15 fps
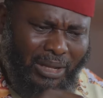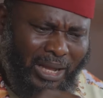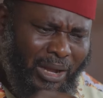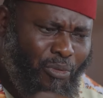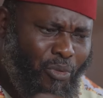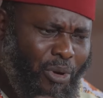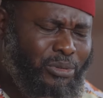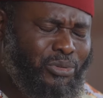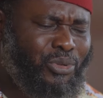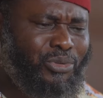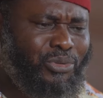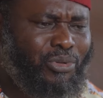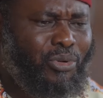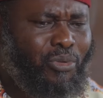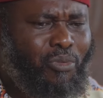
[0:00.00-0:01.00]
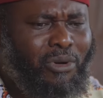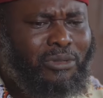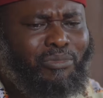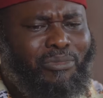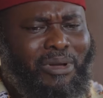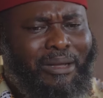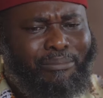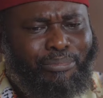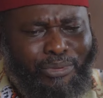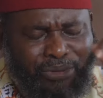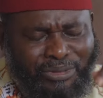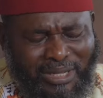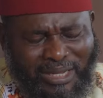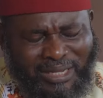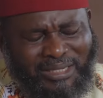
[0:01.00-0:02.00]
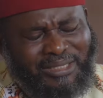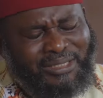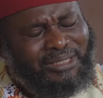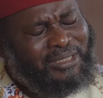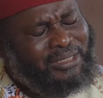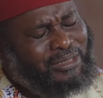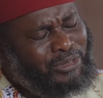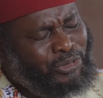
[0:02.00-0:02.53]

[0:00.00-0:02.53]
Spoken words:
I want to know what my brother is still